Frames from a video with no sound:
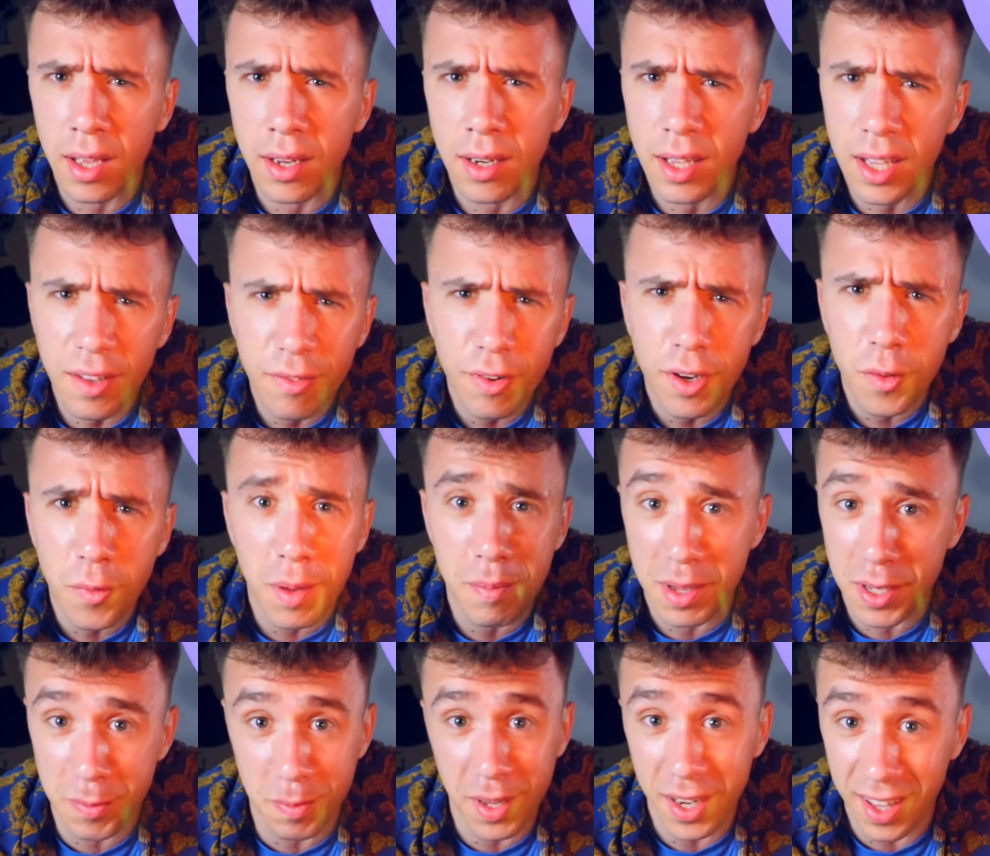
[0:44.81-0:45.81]
And even though
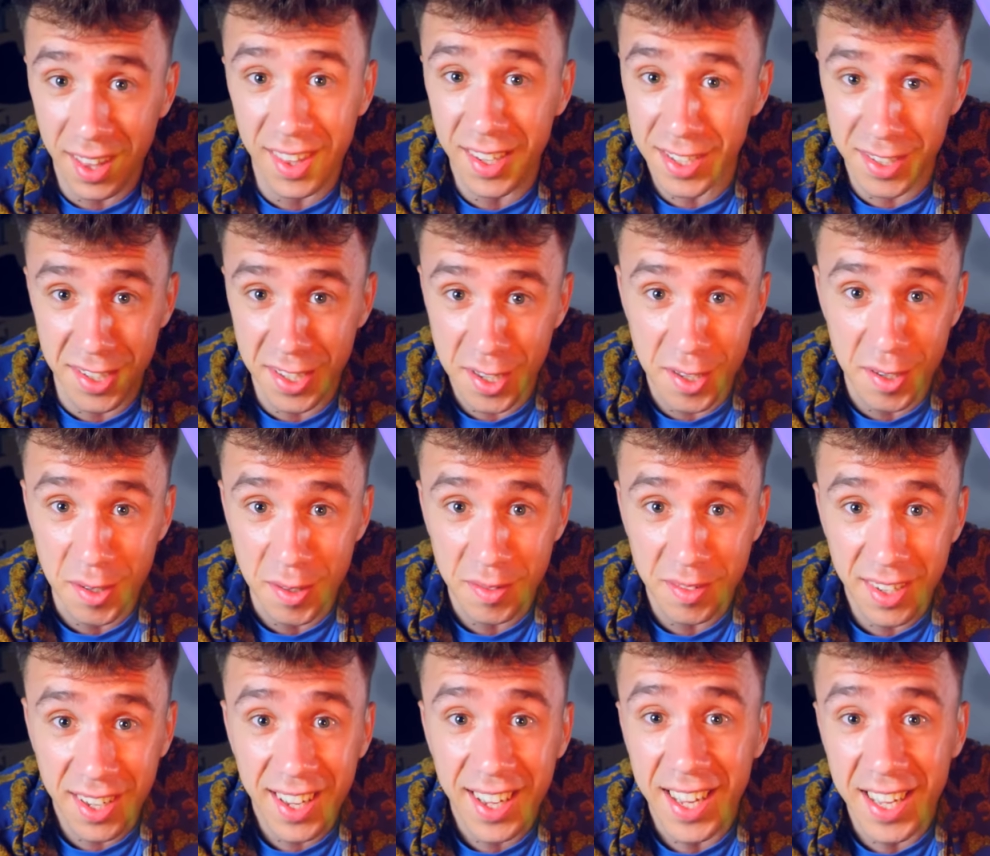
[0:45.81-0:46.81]
I'm explaining this to
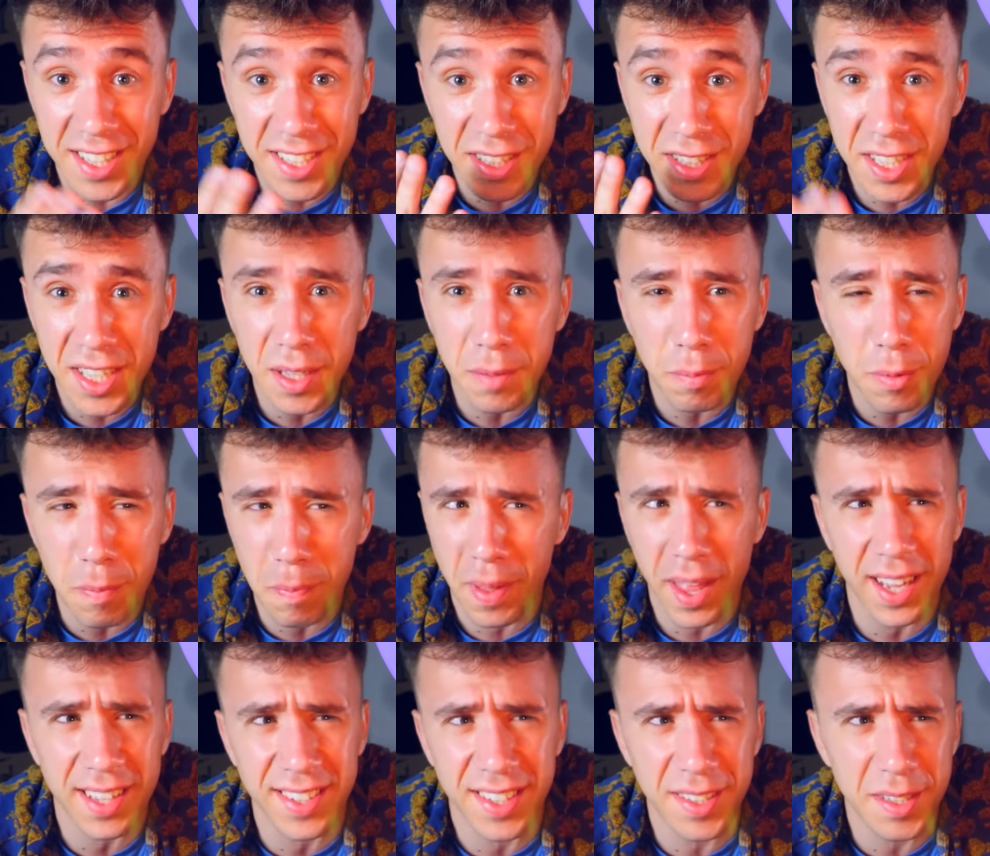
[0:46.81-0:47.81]
you, it's still
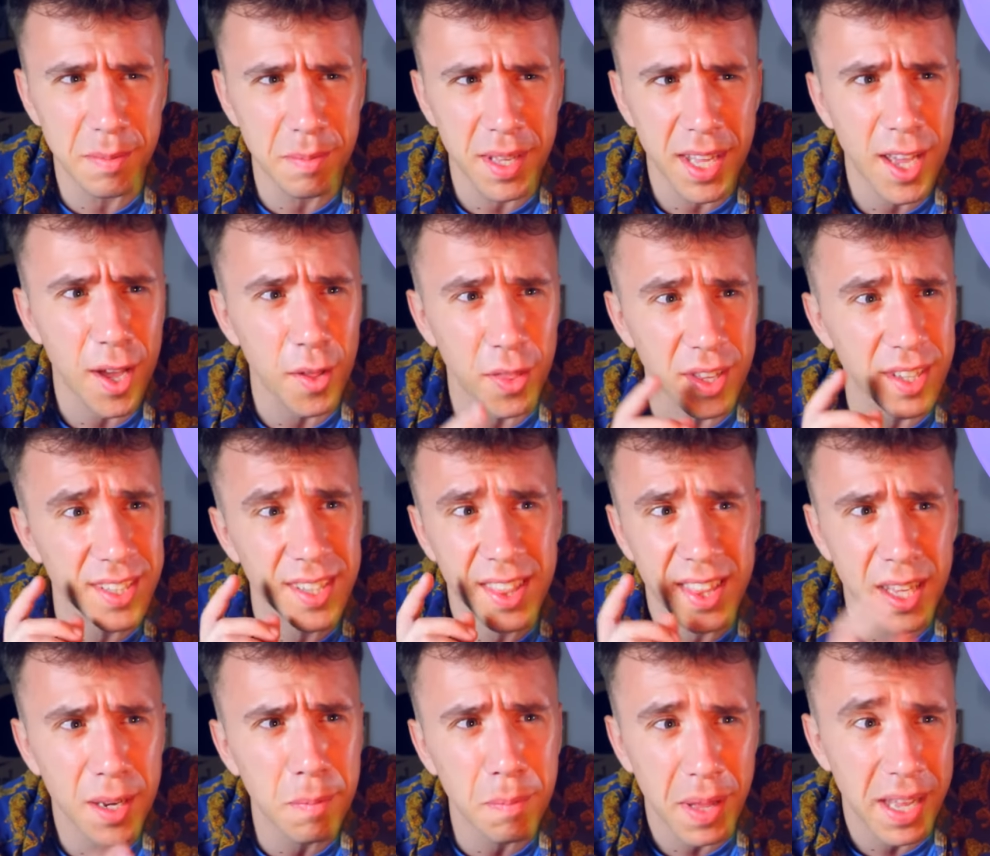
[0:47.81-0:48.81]
perplexing to me how this
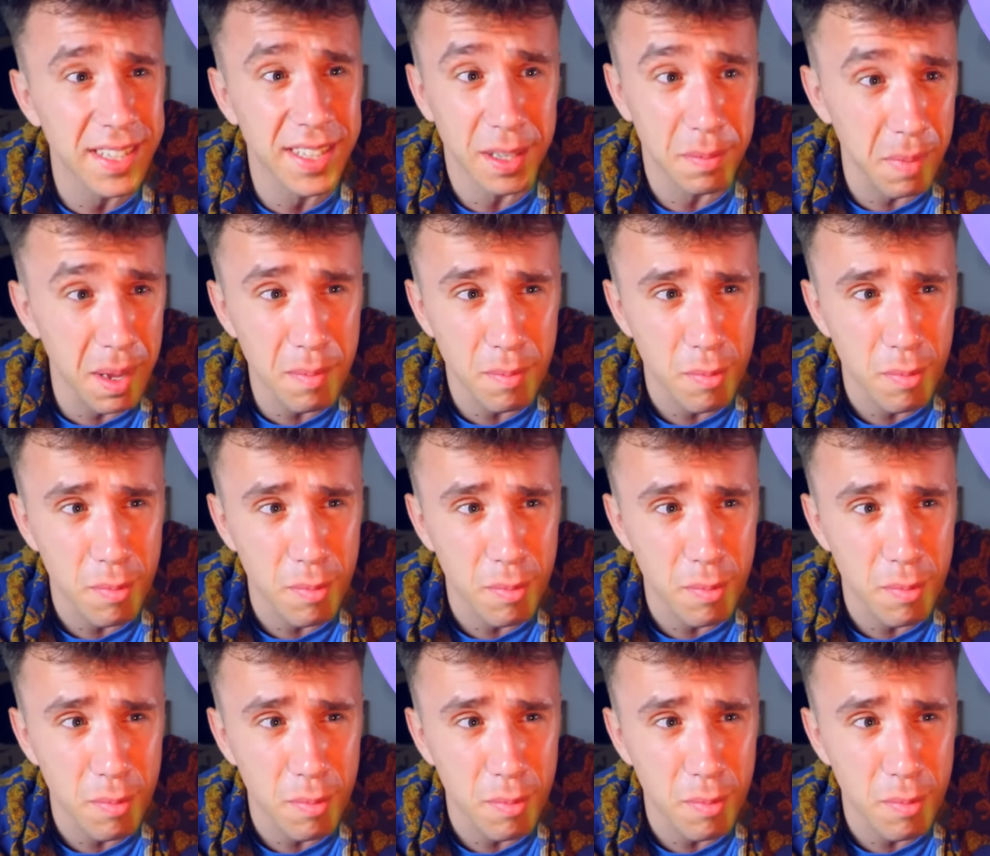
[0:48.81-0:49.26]
thin plastic